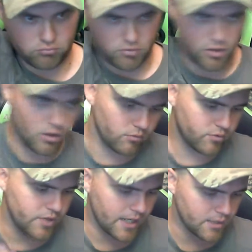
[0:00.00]
you know,
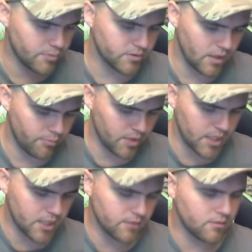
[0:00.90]
stacked up on top of my
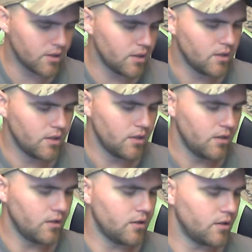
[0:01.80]
head.
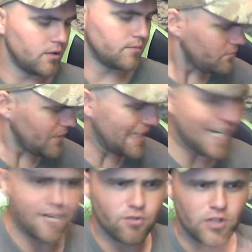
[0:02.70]

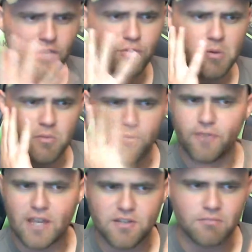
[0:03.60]
And if you guys remember the
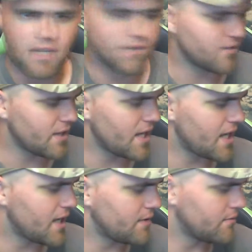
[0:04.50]
face mask
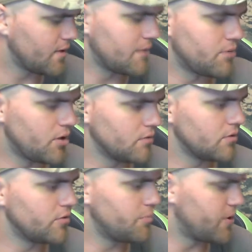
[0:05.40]
that I bought,
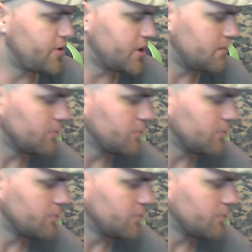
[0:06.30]
it was pretty cheap.